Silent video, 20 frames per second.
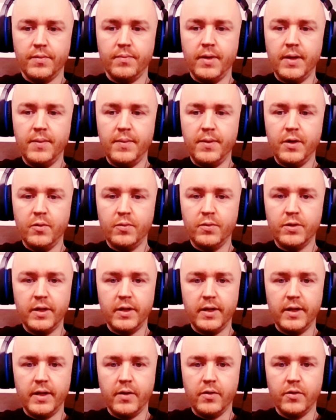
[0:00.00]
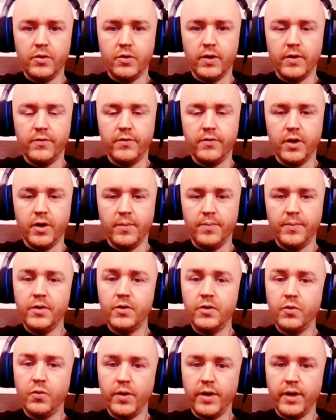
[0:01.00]
maybe up to now you have not
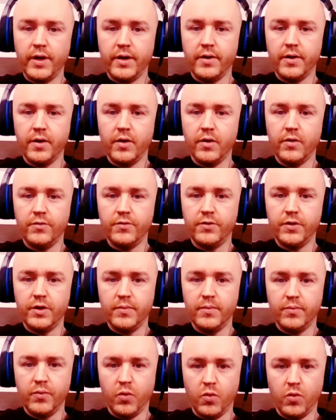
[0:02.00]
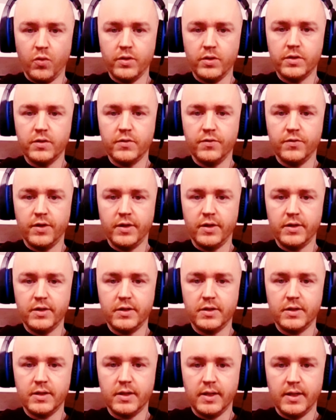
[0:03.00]
been aware of the importance of
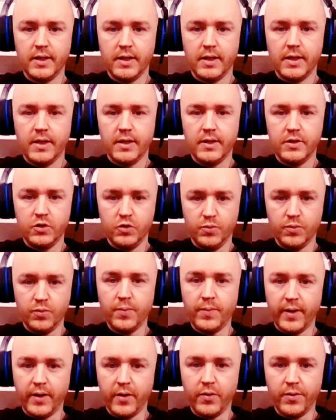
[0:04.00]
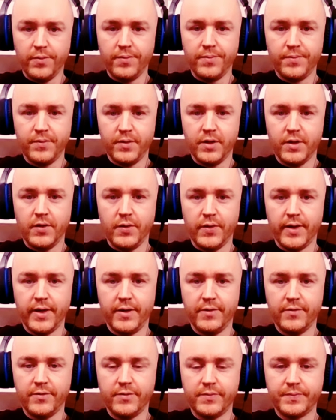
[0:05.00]
this superpower that you
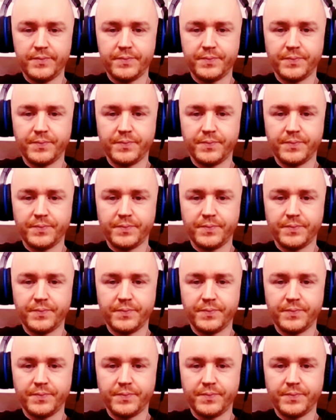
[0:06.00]
have.